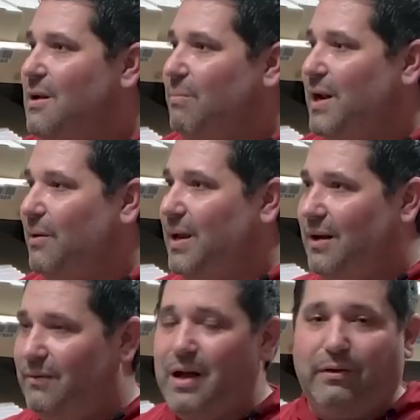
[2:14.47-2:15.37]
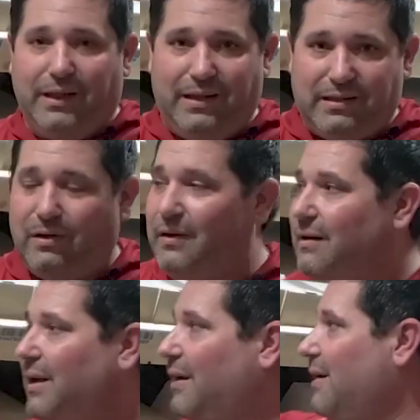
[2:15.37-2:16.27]
But now we have not only this whole
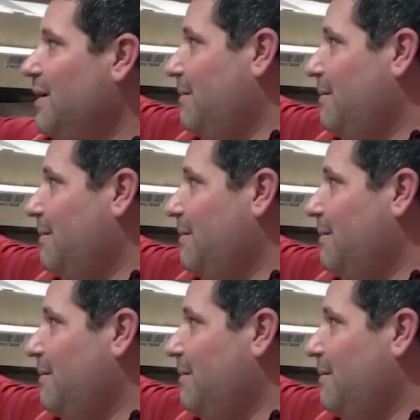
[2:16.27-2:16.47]
area,